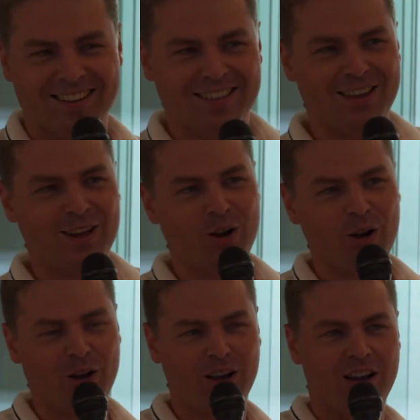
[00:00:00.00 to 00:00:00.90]
Then
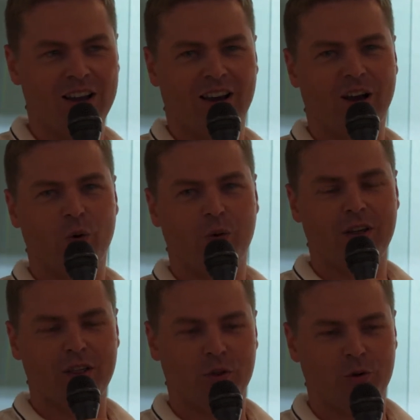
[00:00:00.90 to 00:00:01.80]
I
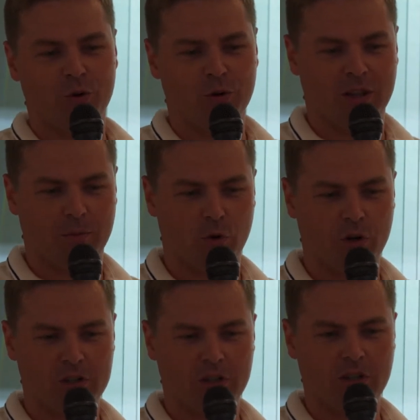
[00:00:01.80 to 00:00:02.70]
went through the
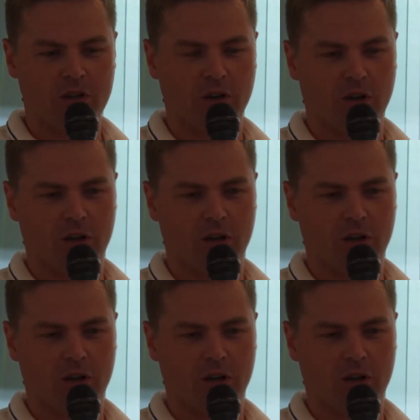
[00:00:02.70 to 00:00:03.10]
merger.